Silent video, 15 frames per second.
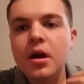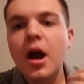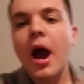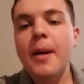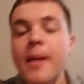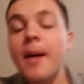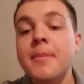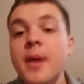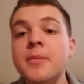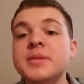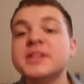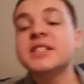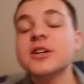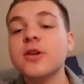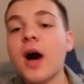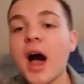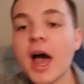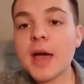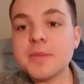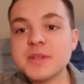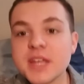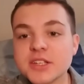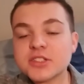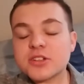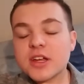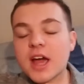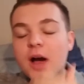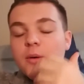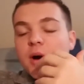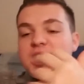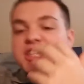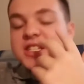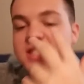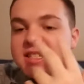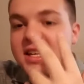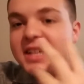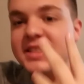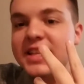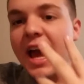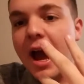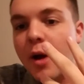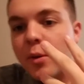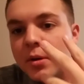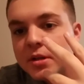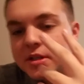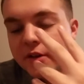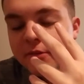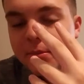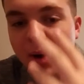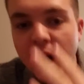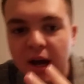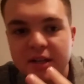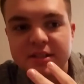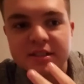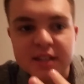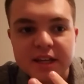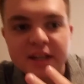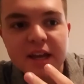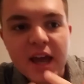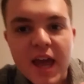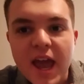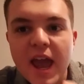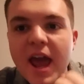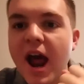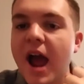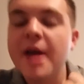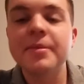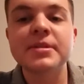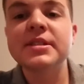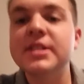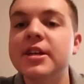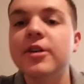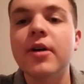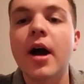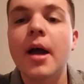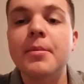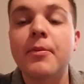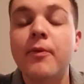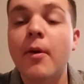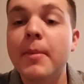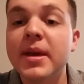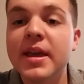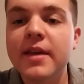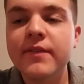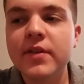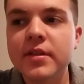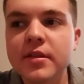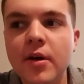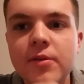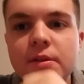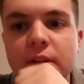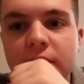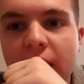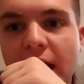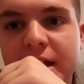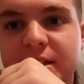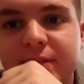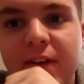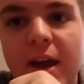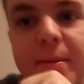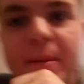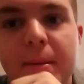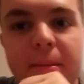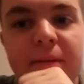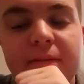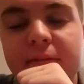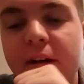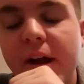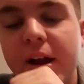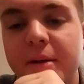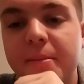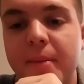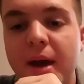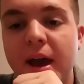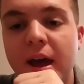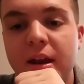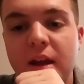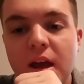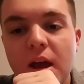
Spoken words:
I'm still hyped. Yesterday I watched 6 hours of boxing, and I am still hyped from it, even though the last fight made me very mad.